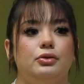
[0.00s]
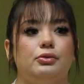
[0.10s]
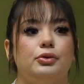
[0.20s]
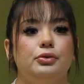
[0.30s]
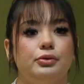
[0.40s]

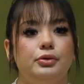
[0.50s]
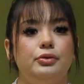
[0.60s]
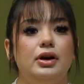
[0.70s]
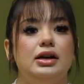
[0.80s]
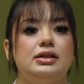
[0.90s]
grew
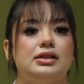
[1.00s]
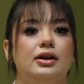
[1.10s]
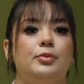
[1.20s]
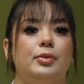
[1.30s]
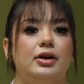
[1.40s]
through to
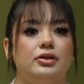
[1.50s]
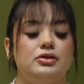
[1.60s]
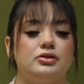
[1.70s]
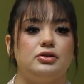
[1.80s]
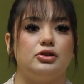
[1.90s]
help
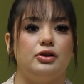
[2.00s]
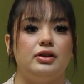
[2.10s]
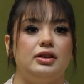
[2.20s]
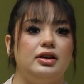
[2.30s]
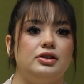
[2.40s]
others know
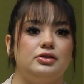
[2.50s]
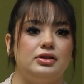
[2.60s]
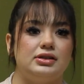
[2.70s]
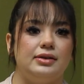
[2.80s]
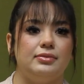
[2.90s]
that they could do
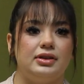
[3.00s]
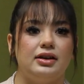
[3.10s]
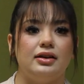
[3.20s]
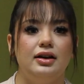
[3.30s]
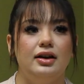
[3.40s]
the same thing.